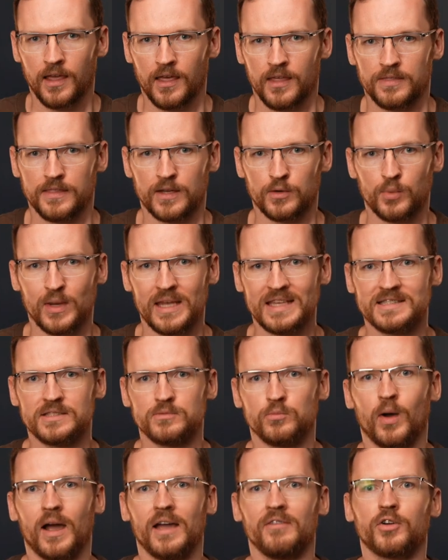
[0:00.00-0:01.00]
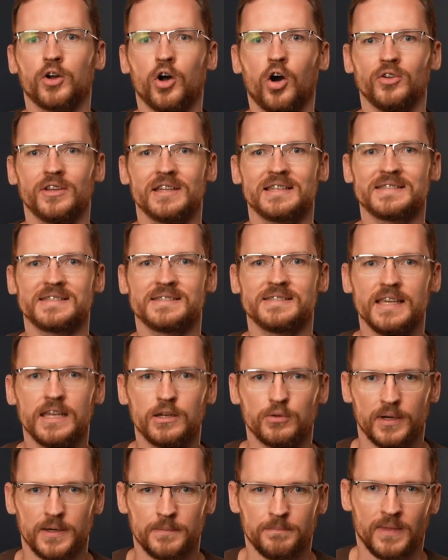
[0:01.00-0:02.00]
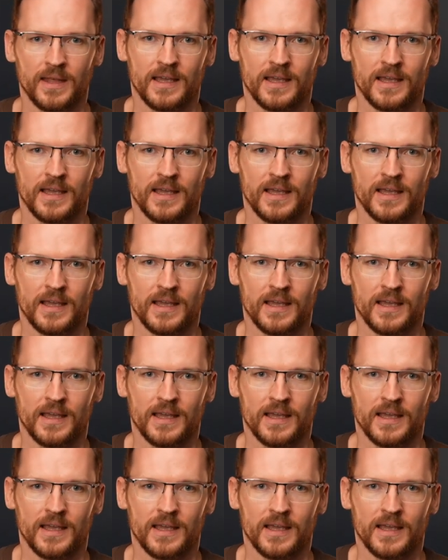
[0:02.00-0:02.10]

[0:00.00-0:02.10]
The reason why I've called it secret